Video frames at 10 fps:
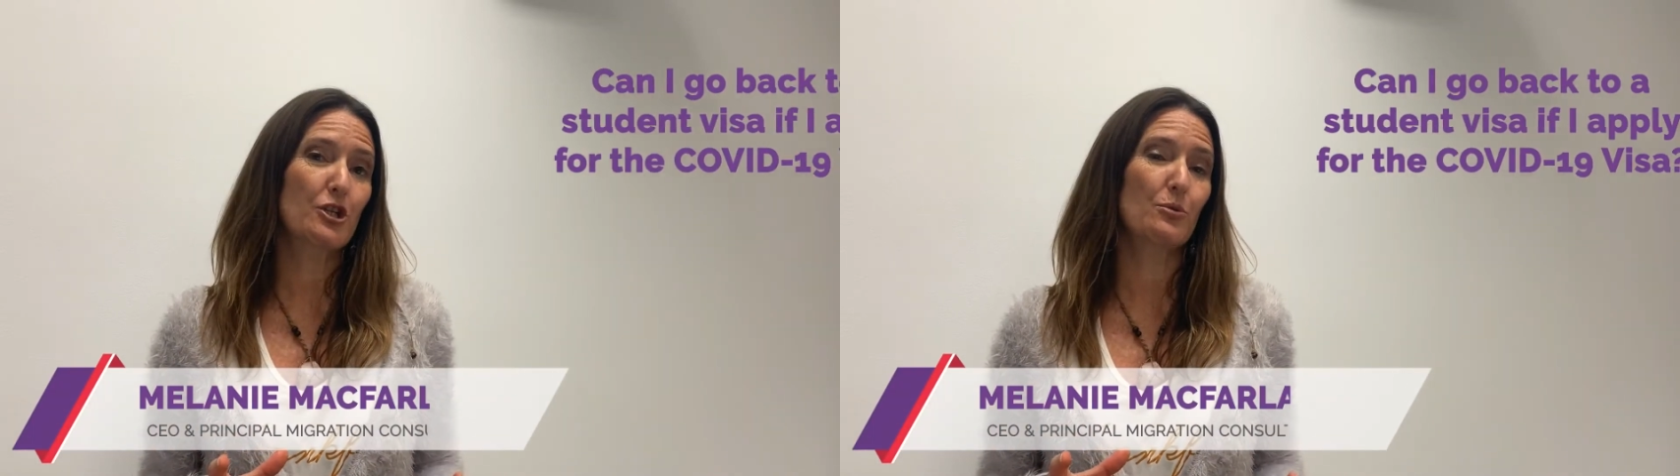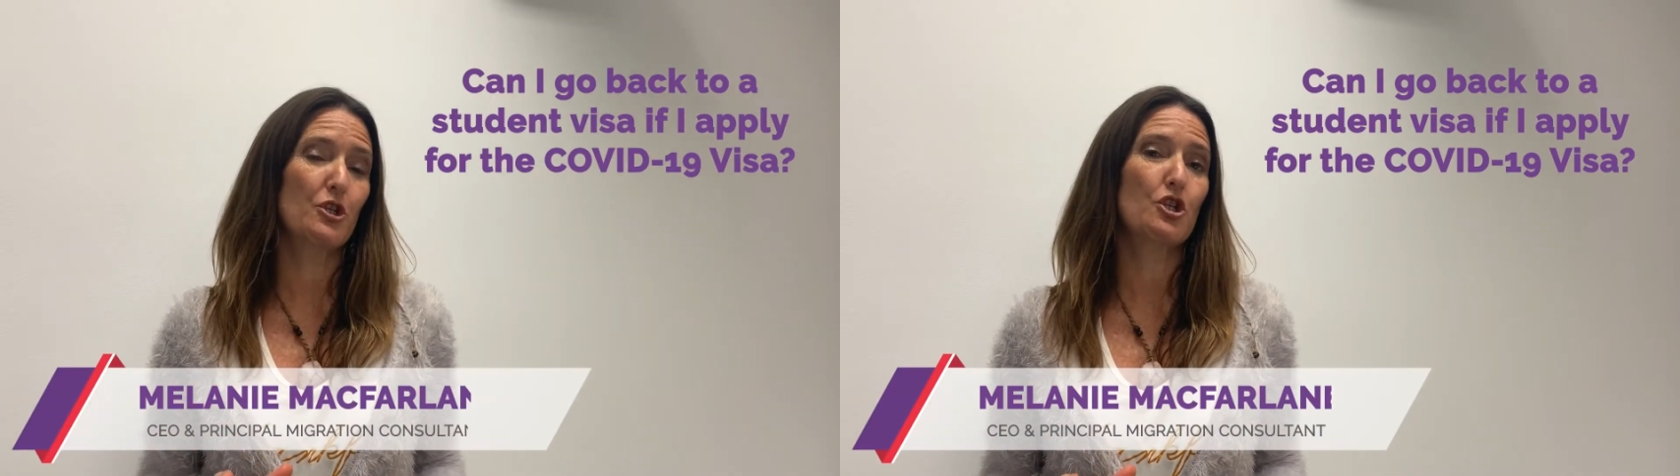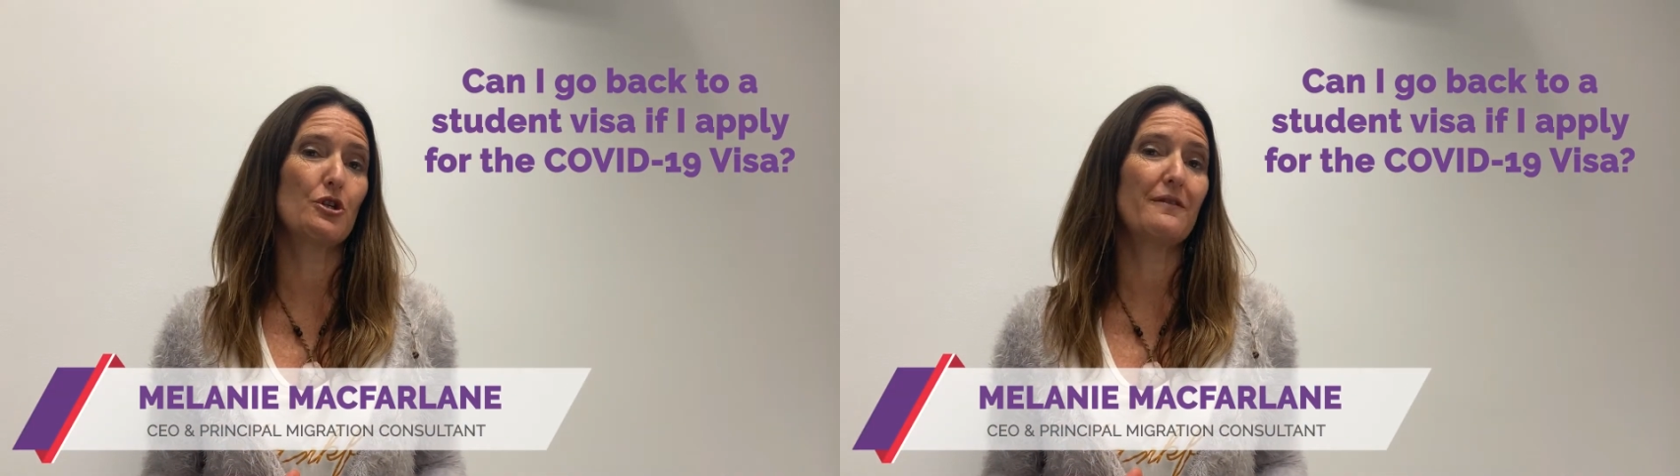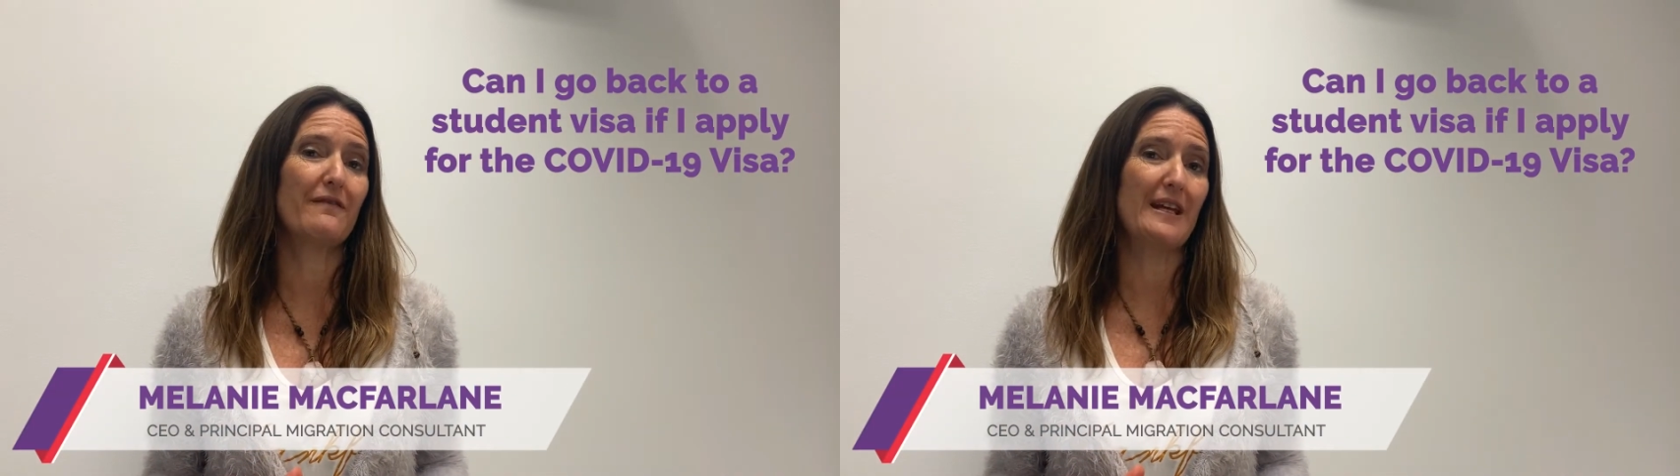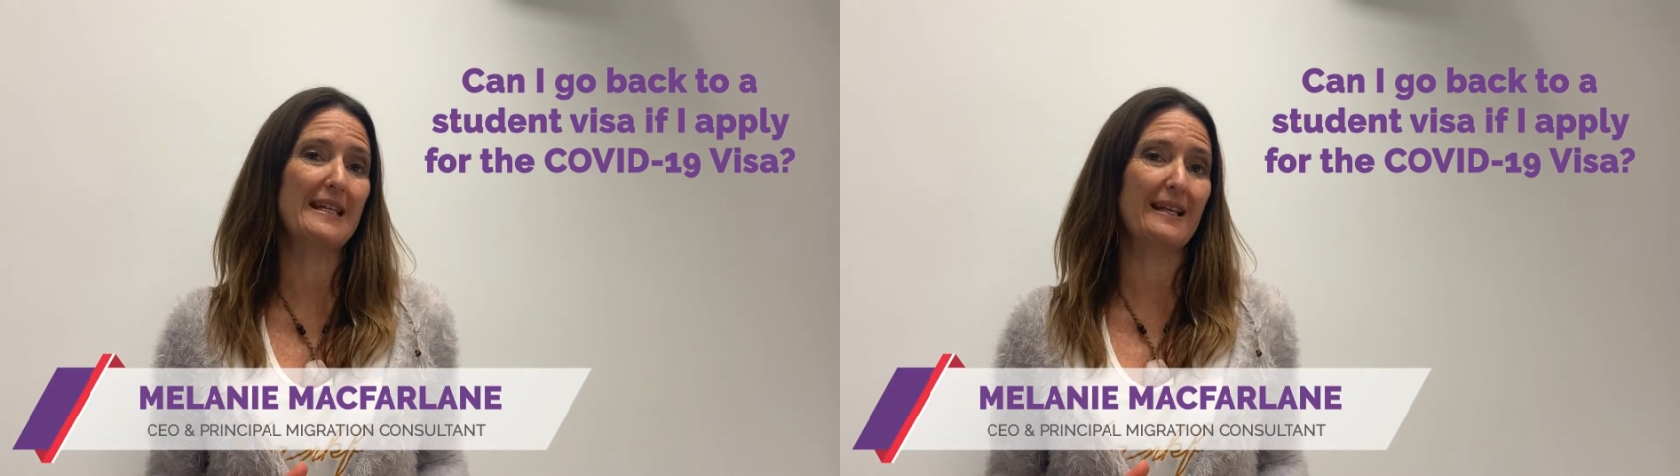to a
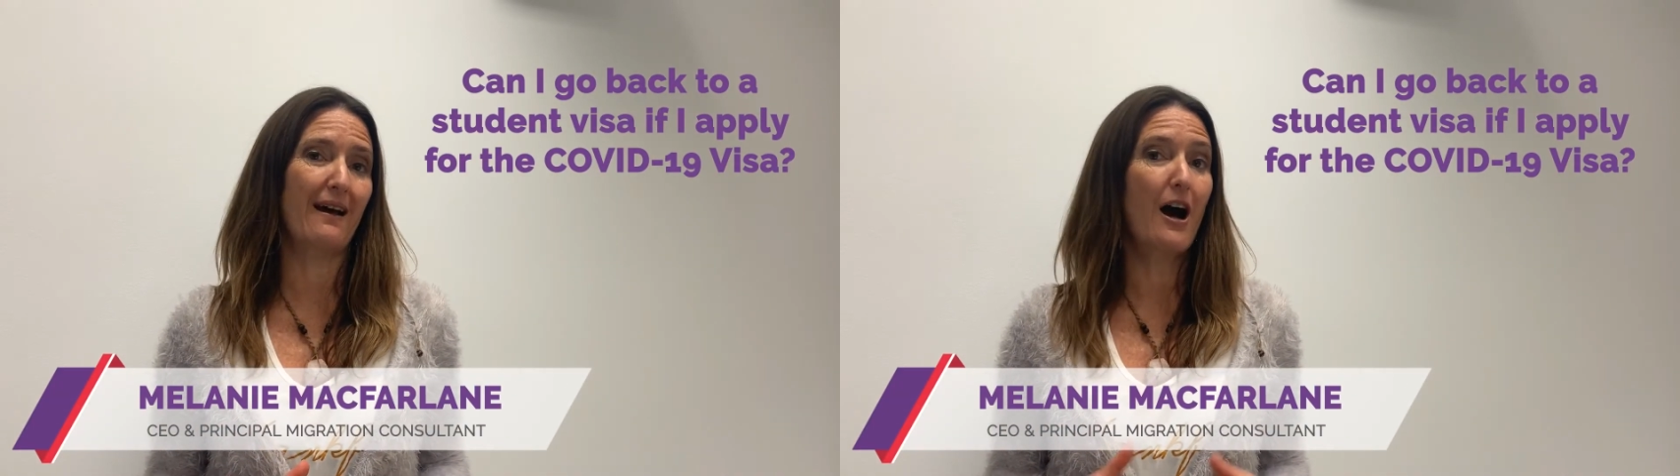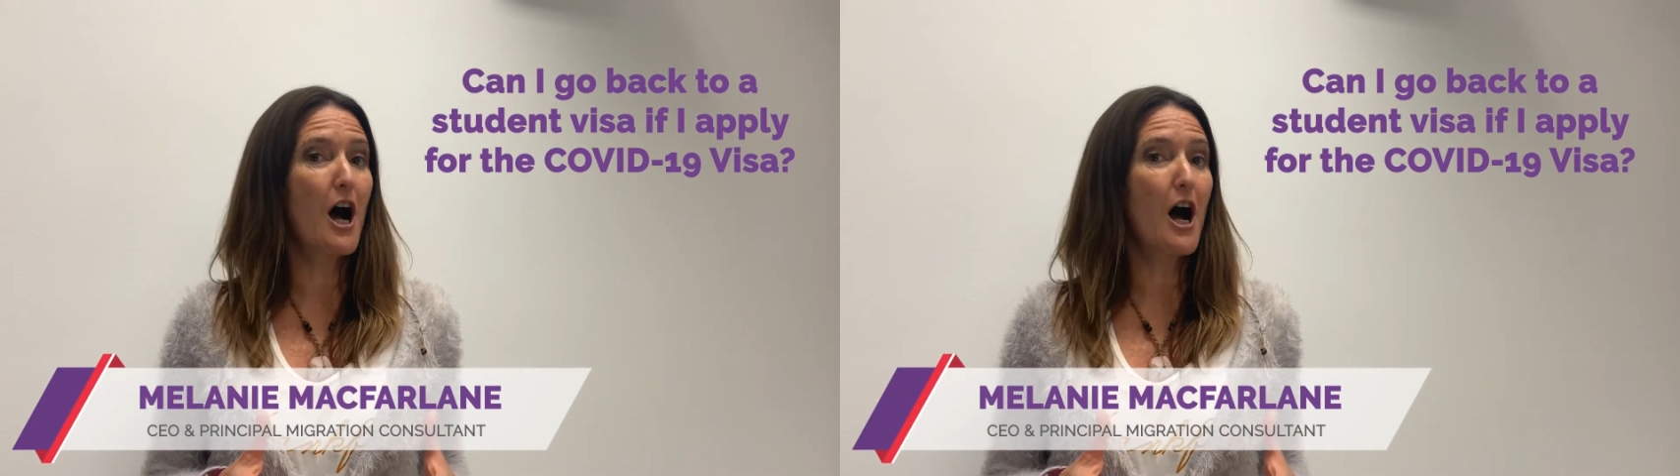student visa